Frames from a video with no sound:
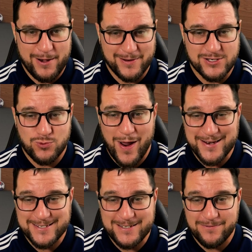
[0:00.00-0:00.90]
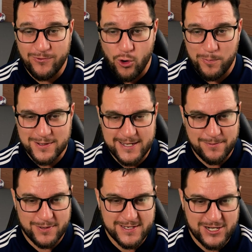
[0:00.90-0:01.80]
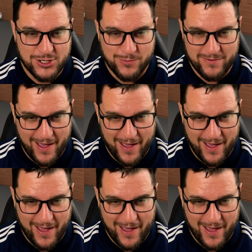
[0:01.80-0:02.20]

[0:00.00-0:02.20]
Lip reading: around. 24% possession we've